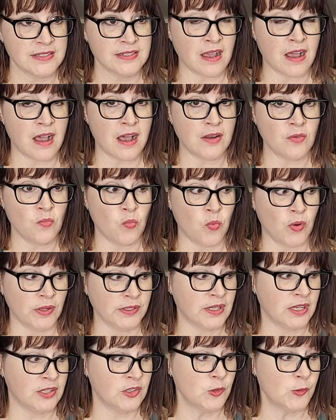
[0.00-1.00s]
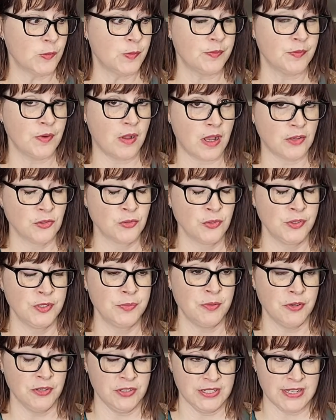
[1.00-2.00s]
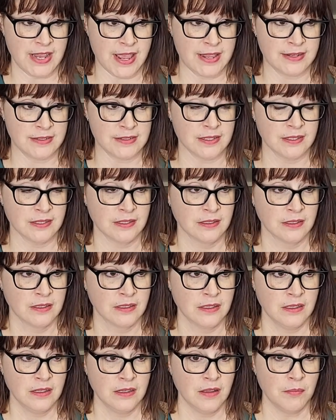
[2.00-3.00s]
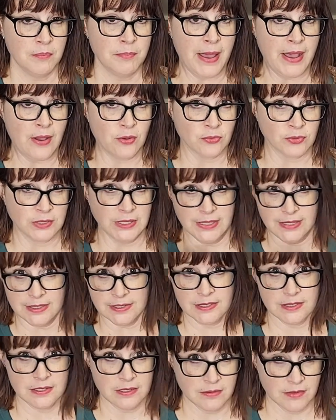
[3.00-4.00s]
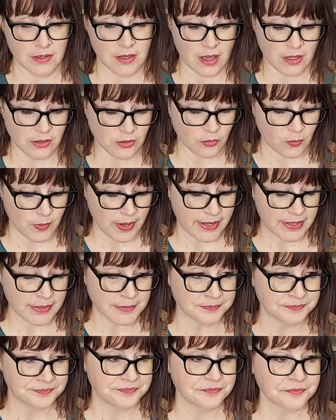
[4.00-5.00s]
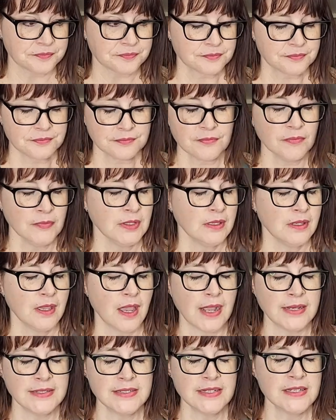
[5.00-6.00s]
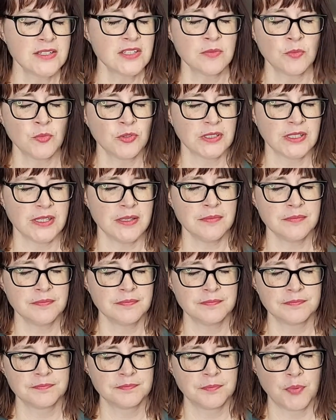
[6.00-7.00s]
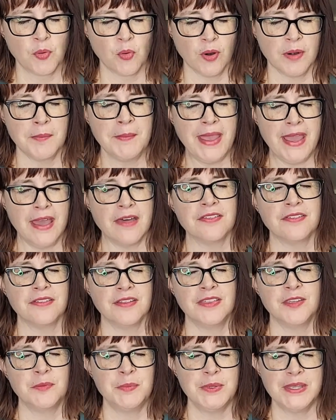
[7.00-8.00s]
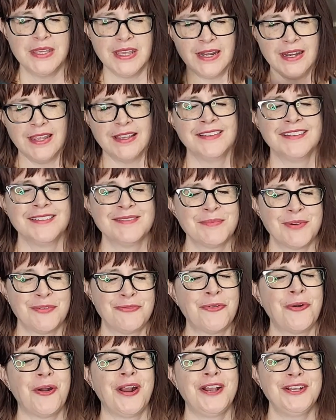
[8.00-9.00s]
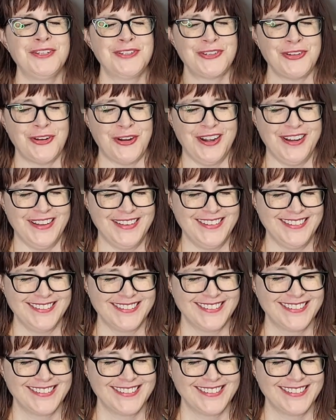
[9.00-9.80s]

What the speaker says: not 100% Boundless, the colorway. I did some really poor math in the beginning before I started.